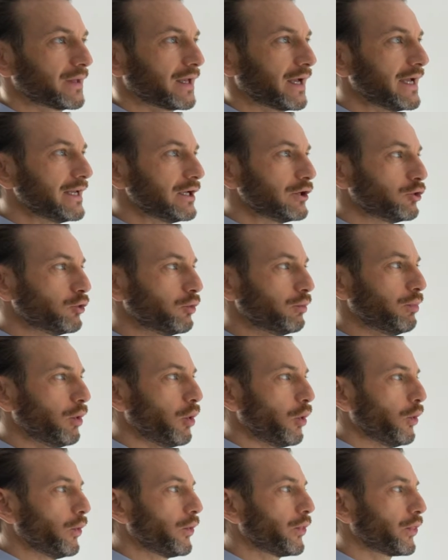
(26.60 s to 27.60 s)
kind of know
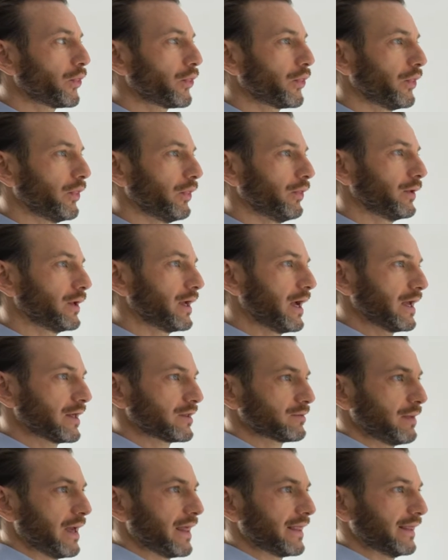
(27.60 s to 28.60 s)
both the
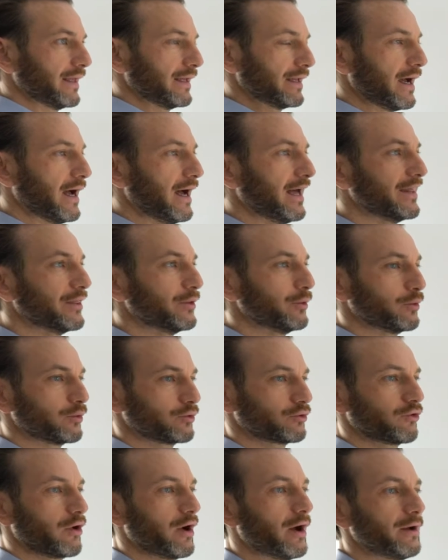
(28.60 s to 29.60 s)
cost method and
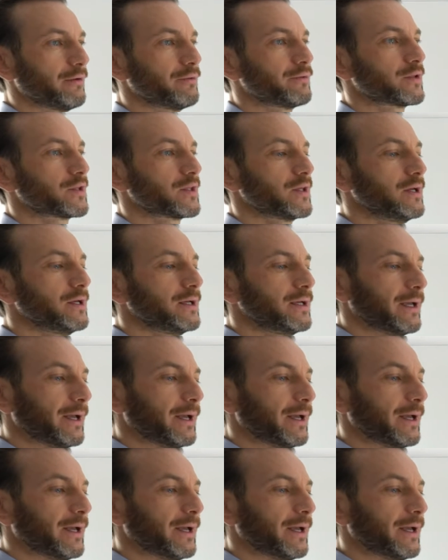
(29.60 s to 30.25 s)
those graphs,